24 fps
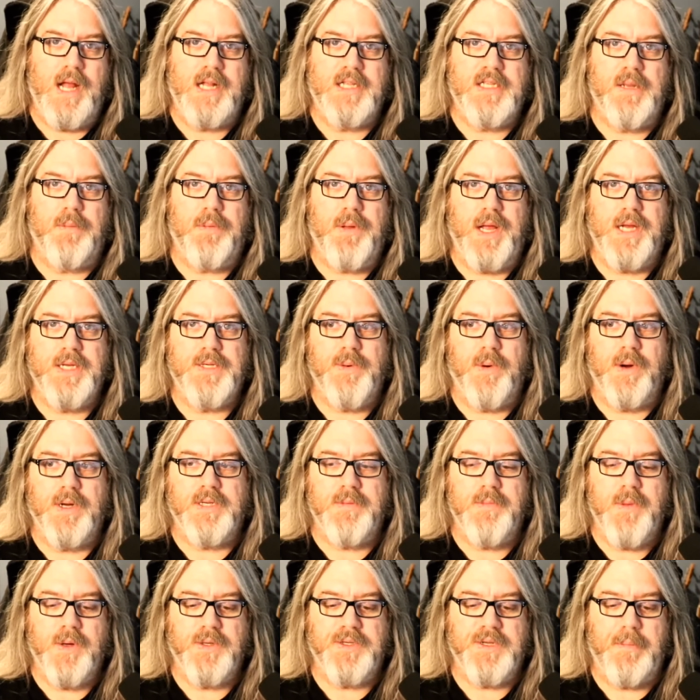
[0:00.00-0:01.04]
the place where it's
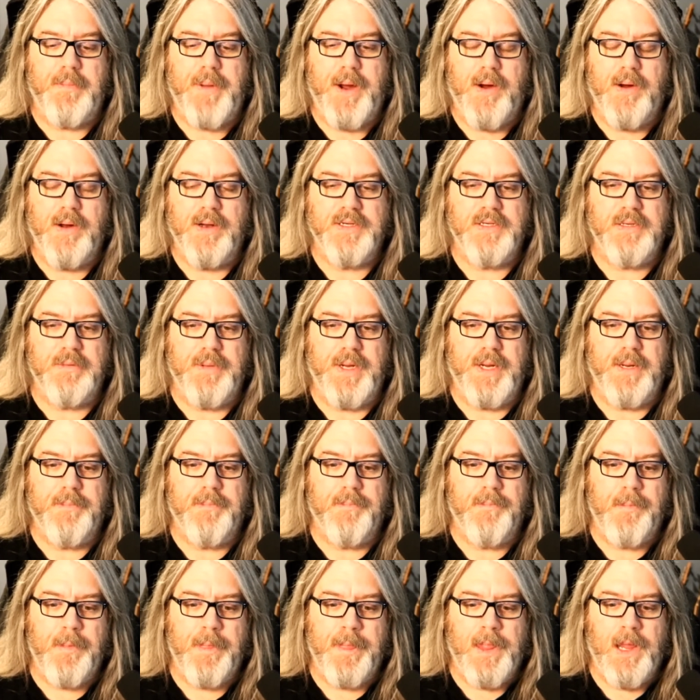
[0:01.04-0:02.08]
most apparent to me.
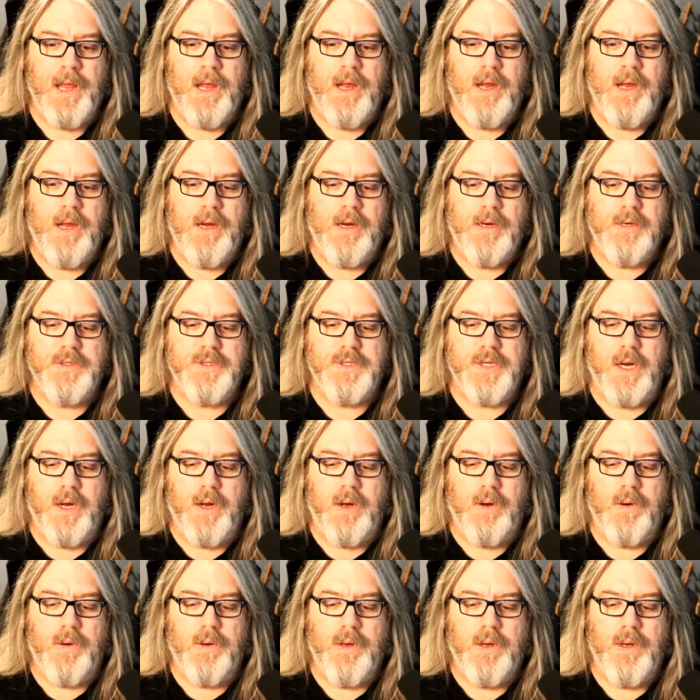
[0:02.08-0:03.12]

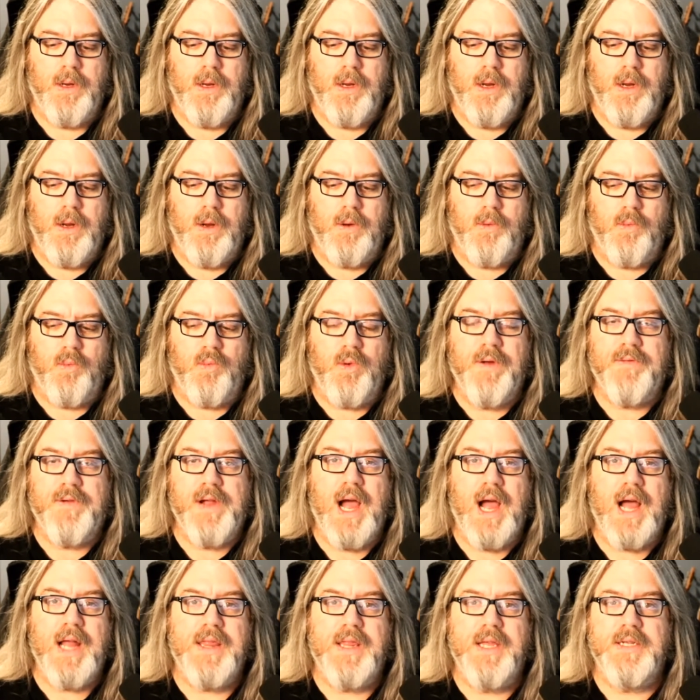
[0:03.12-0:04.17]
So we've
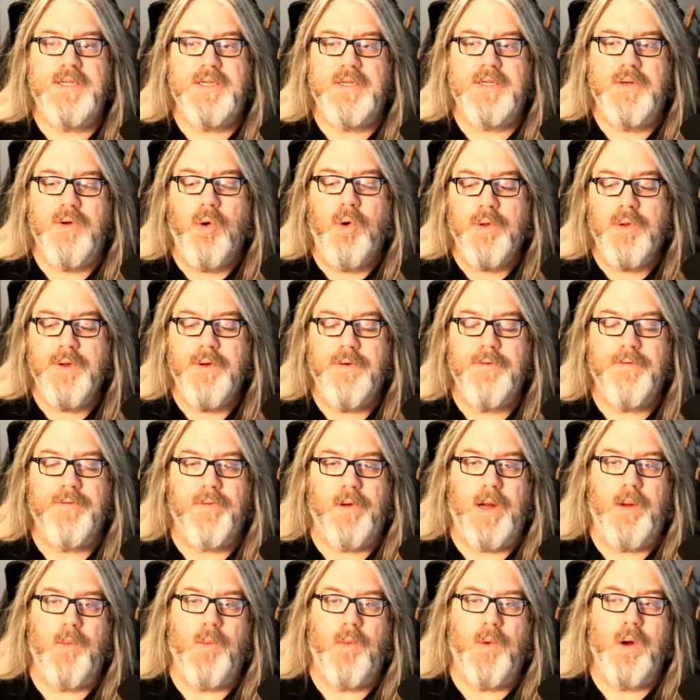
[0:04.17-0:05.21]
got this cool new
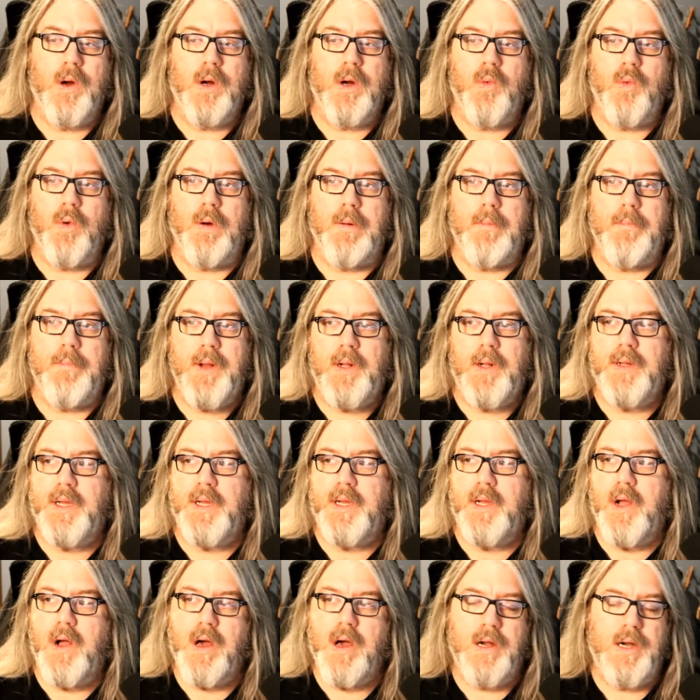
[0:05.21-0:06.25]
framework. We're
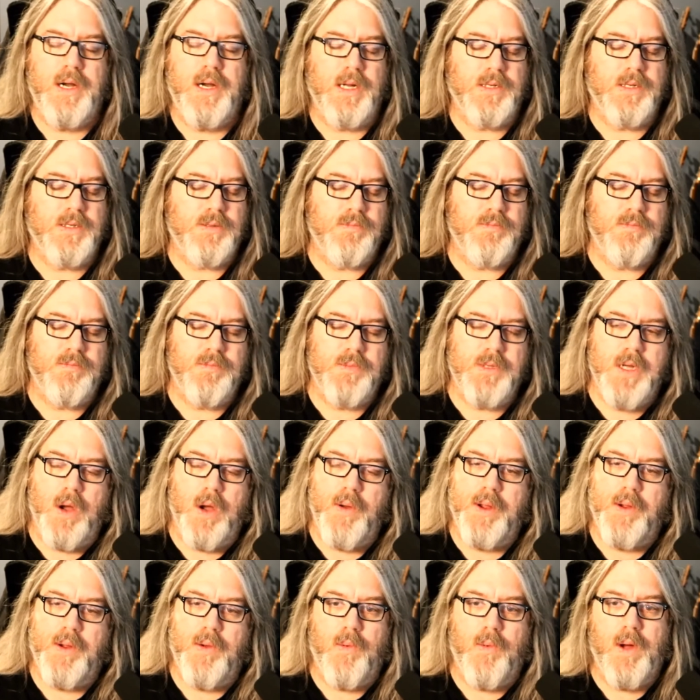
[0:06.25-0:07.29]
building on it. It's
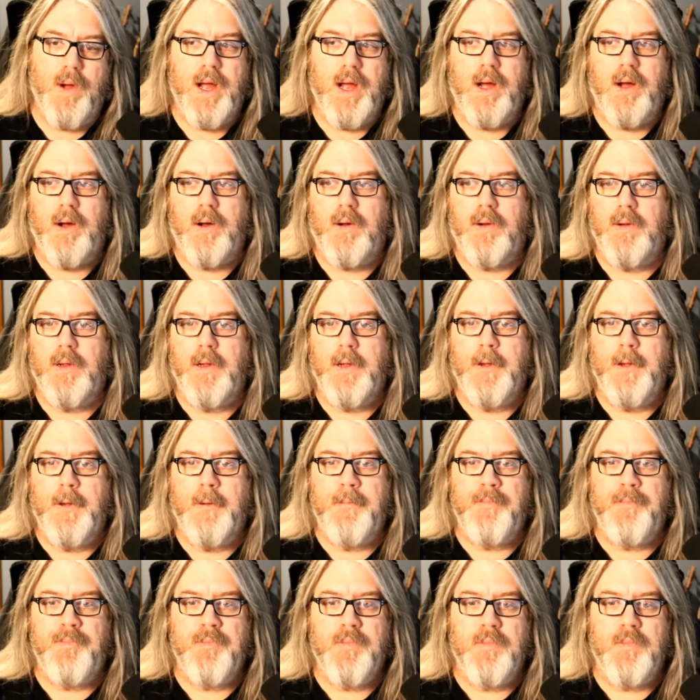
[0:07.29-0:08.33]
going well.
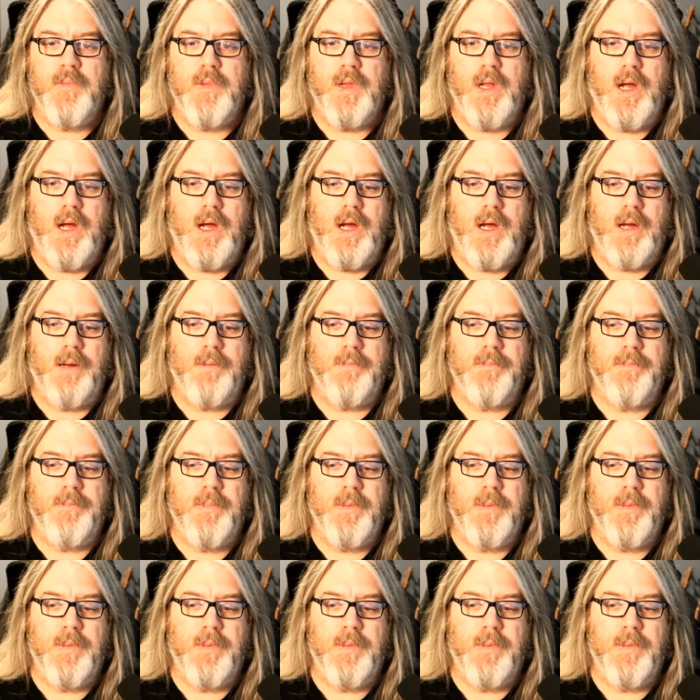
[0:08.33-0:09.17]
Um,